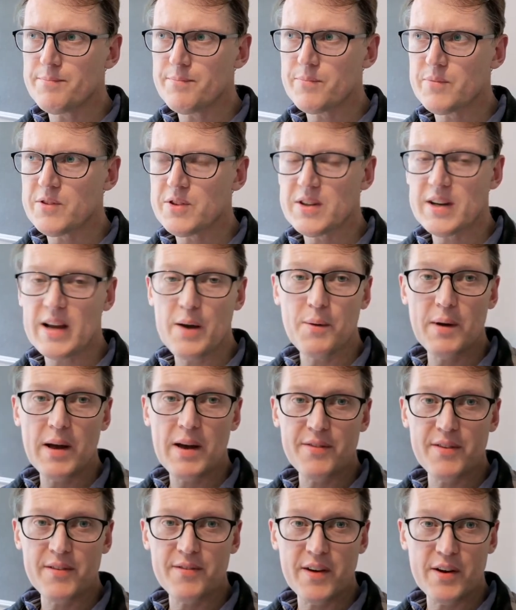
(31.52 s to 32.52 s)
Today we
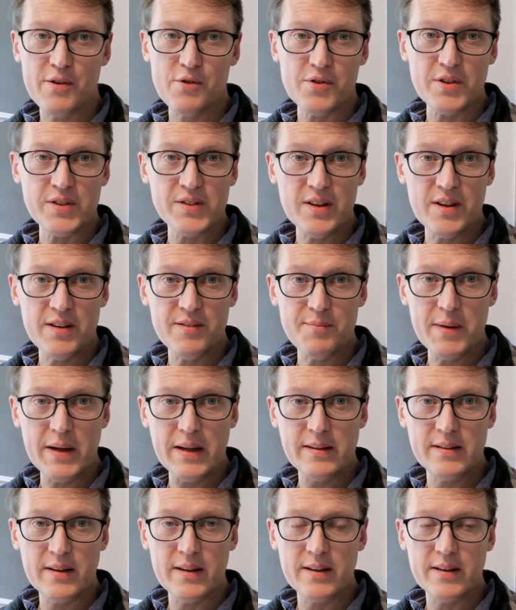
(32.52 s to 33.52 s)
have the Federal Reserve
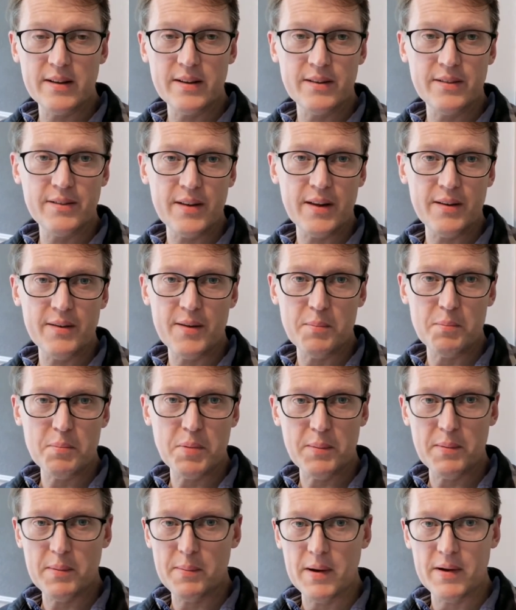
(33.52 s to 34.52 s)
meeting that
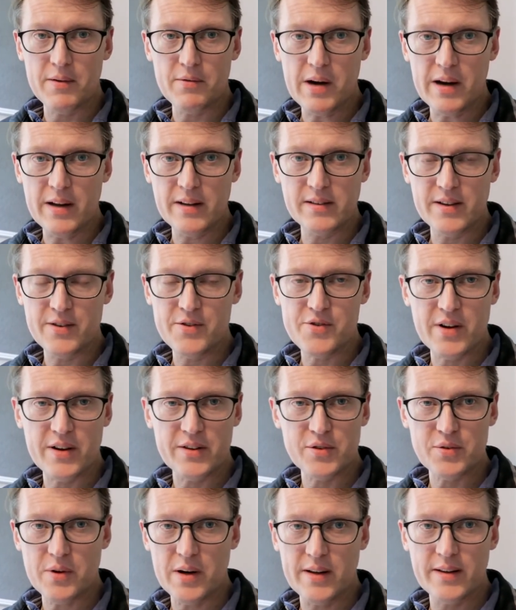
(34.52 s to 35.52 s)
probably raise
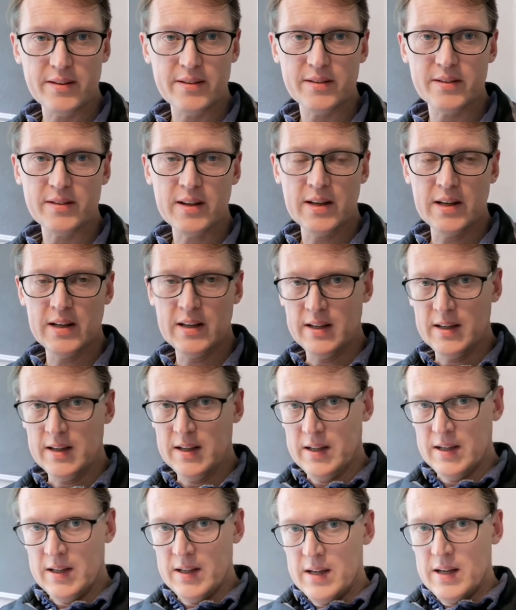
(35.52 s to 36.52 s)
interest rates.
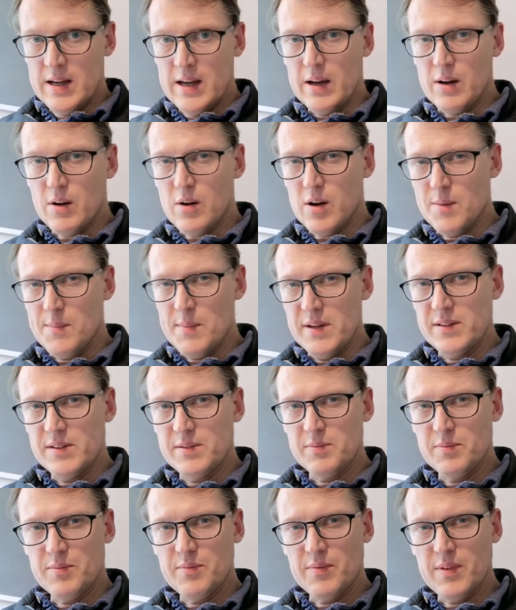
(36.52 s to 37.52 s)
The economy
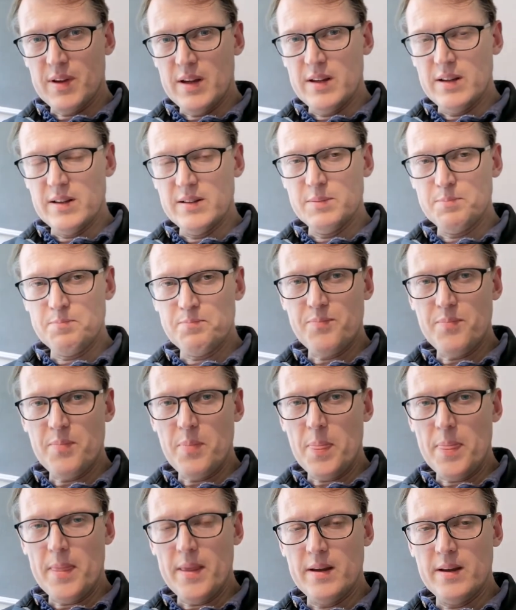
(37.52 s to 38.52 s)
is
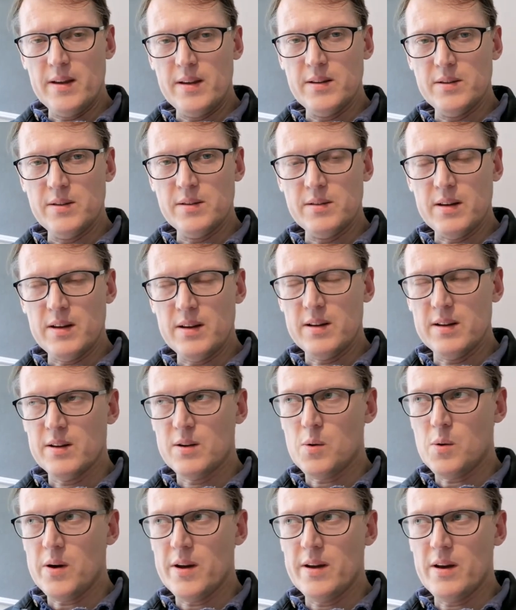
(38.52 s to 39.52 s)

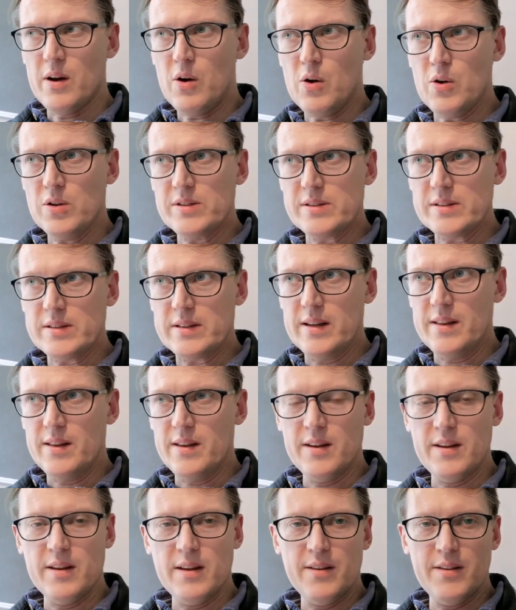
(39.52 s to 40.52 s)
quite hot in
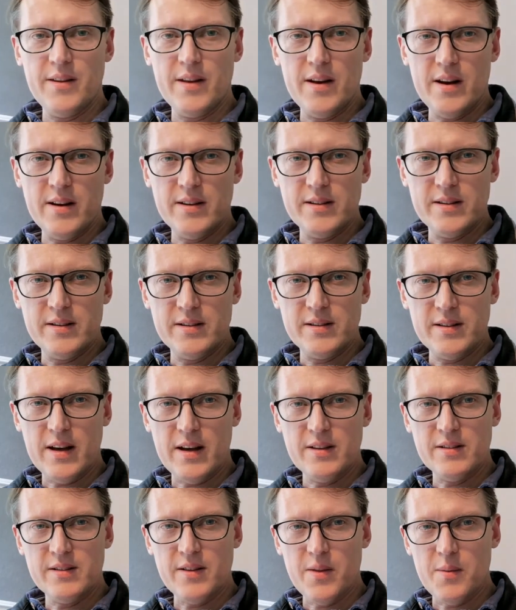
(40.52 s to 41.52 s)
the United
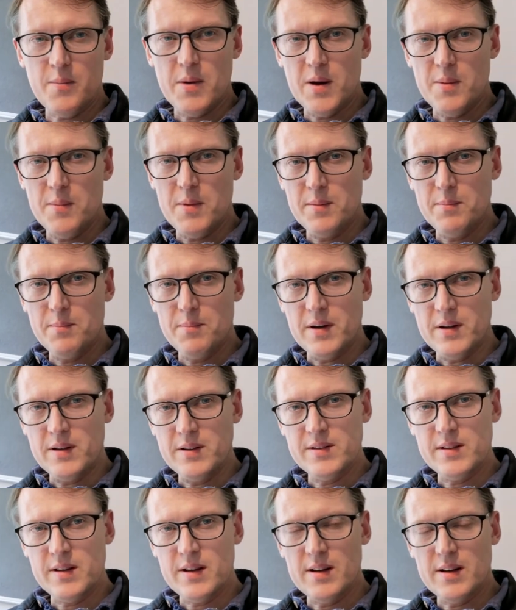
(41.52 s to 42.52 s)
States at the moment,
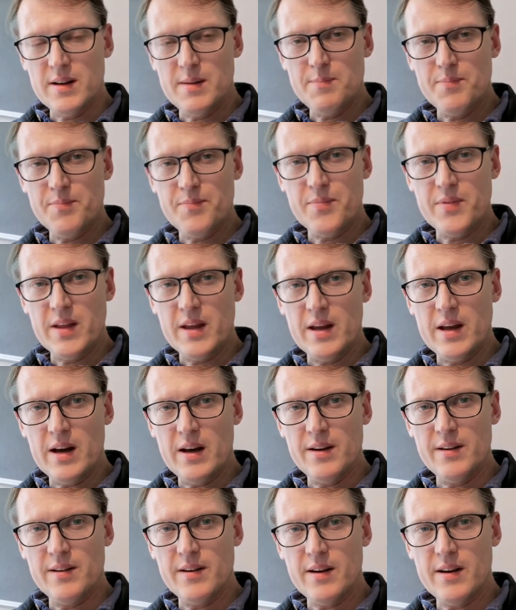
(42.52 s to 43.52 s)
but the
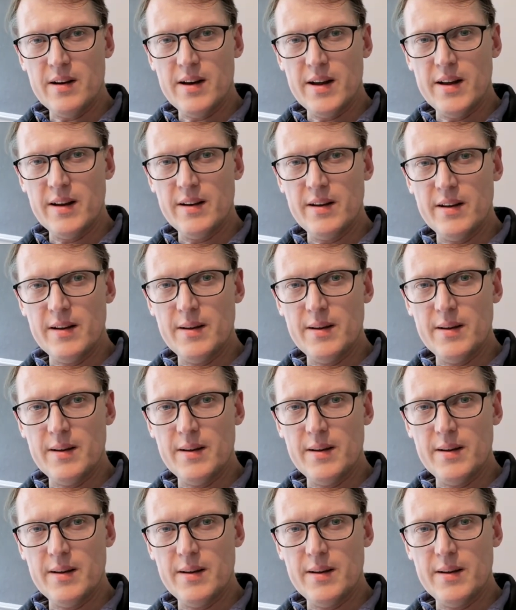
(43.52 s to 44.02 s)
underlying,